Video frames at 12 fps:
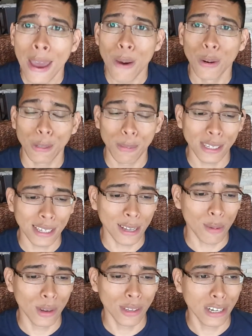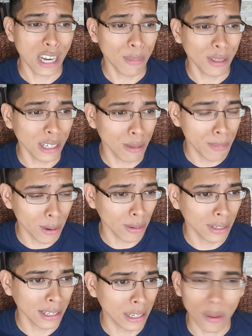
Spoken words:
which basically was on top of this building.